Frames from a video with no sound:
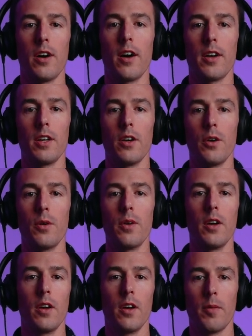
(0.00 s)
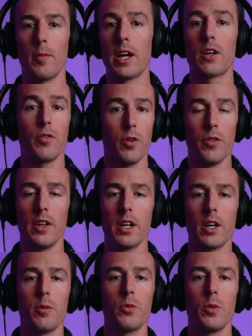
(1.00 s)
audio microphone that
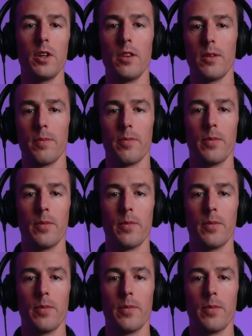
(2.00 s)
it comes with.